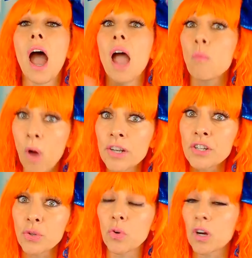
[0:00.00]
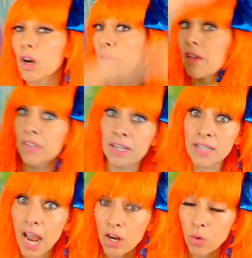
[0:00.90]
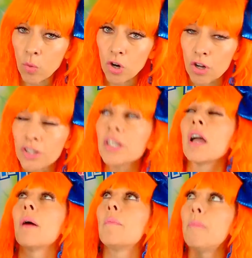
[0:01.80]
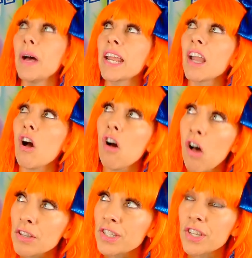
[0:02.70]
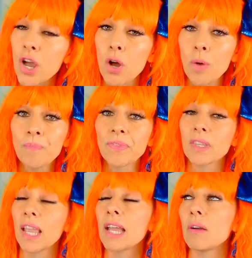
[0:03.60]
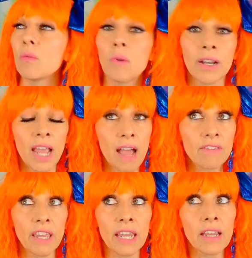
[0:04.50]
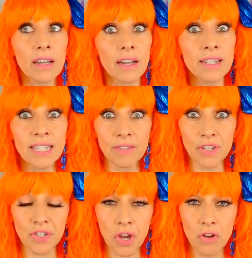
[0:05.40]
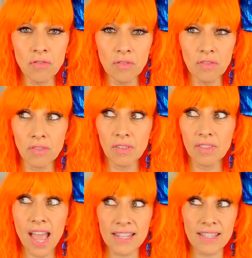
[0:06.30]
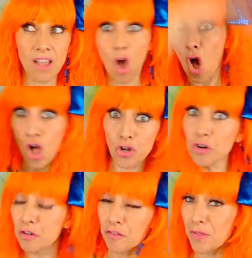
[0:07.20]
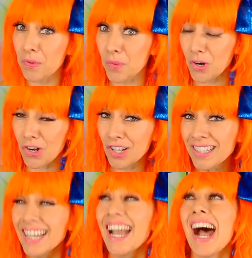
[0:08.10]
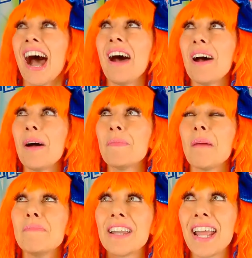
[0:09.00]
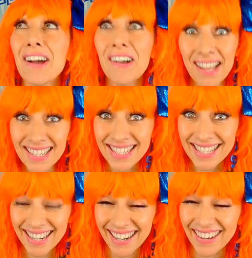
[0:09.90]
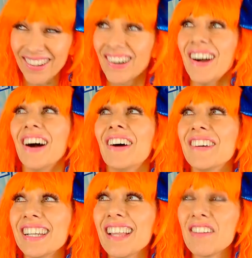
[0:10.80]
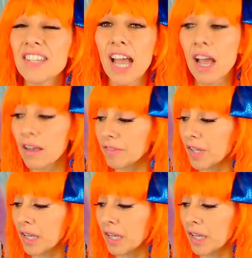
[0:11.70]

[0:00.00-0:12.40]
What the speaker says: I want to tour around the entire world, but I also want to have like a TV show that's all over the world, but I also would love to have